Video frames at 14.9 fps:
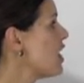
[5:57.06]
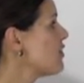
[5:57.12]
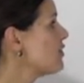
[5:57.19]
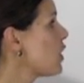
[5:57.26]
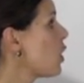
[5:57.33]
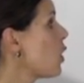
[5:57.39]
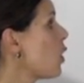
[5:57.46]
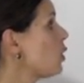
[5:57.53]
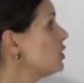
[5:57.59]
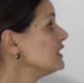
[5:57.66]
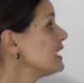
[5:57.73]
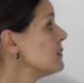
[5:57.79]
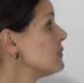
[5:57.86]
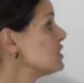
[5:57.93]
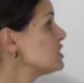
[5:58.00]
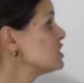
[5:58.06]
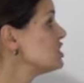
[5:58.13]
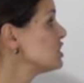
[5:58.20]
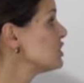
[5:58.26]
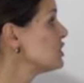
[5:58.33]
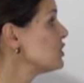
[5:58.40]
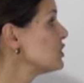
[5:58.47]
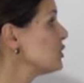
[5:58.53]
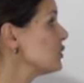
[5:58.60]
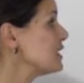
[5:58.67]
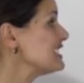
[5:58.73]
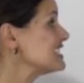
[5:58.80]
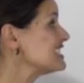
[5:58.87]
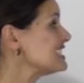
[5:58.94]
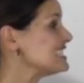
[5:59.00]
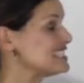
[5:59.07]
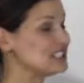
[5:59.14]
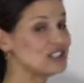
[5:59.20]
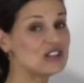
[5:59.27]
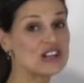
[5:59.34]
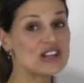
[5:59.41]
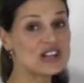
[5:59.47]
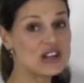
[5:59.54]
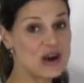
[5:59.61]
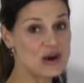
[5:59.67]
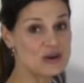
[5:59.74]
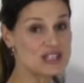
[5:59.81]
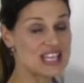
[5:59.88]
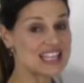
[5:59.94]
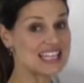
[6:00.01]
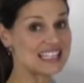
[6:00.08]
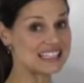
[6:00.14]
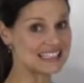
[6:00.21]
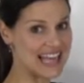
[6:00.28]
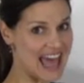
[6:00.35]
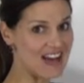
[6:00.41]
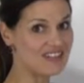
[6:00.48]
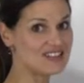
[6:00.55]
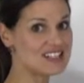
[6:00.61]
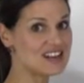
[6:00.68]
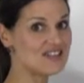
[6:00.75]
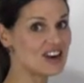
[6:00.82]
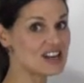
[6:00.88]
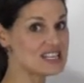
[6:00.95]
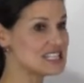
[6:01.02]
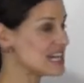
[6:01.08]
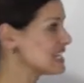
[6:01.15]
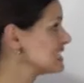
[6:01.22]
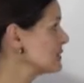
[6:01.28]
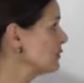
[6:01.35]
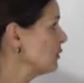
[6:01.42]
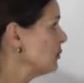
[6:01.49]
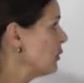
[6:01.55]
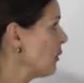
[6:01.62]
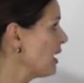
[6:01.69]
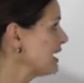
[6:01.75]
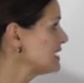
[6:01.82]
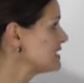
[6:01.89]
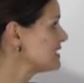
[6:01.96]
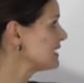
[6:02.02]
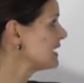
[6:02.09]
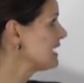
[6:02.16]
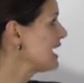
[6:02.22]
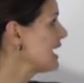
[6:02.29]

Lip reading: The whole number 2 is still going to go to the left of our decimal point,